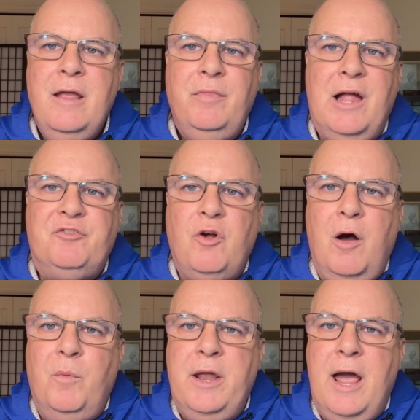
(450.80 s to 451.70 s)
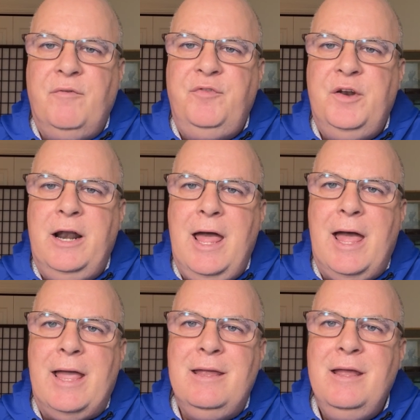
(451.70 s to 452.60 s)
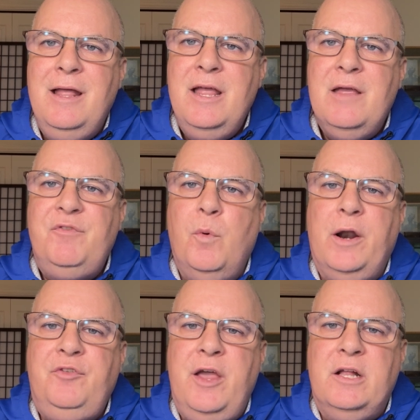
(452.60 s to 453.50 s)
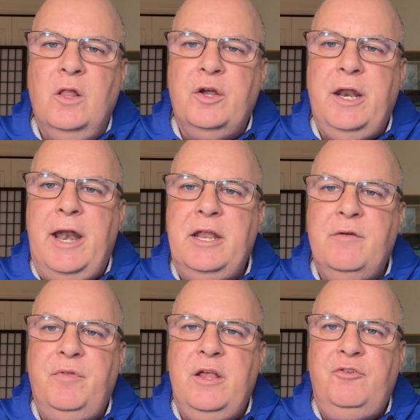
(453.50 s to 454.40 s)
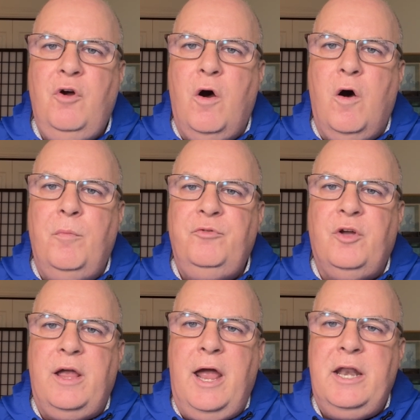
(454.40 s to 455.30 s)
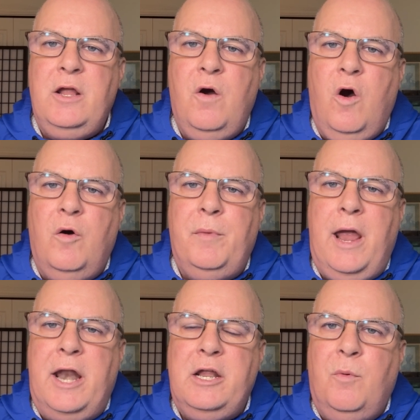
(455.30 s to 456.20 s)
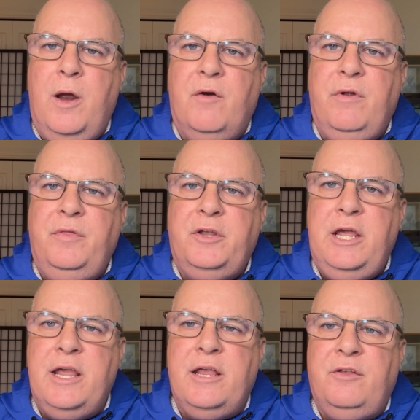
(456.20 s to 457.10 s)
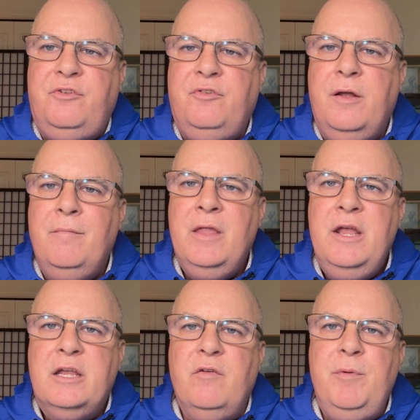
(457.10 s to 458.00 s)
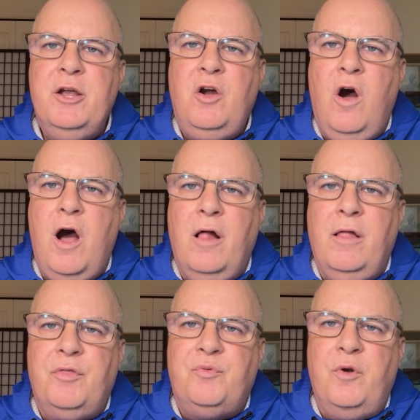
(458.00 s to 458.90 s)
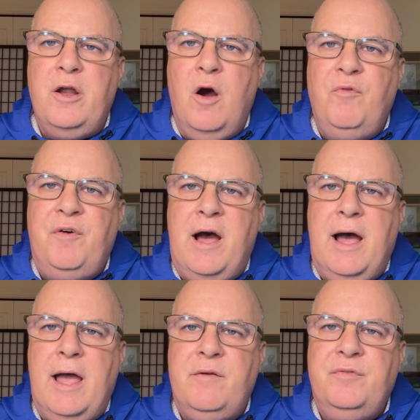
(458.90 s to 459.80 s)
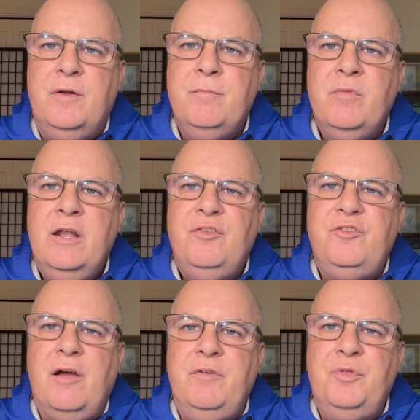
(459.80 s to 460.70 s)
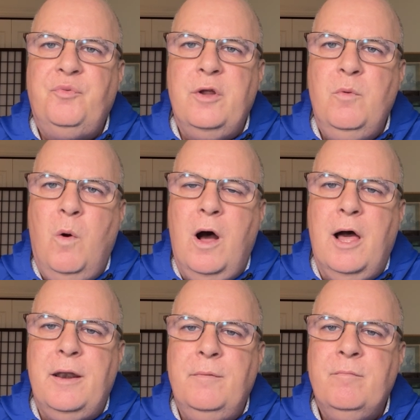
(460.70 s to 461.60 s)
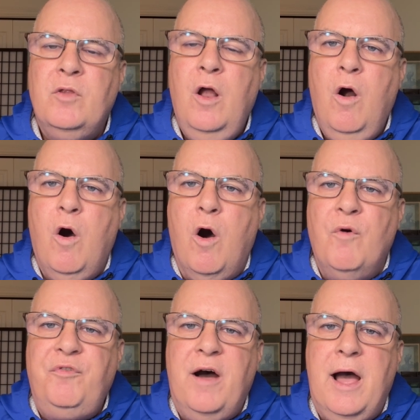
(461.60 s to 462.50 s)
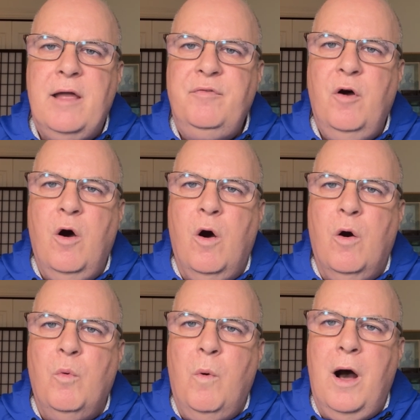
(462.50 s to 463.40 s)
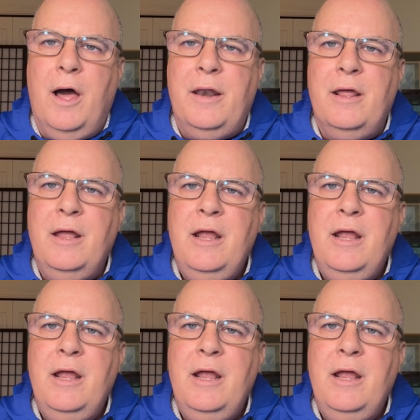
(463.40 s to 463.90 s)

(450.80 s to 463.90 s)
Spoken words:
And that's all we have for today. If you want to take a look at any of these homes or any home anywhere in the Keys, give me a call at 305-731-0501.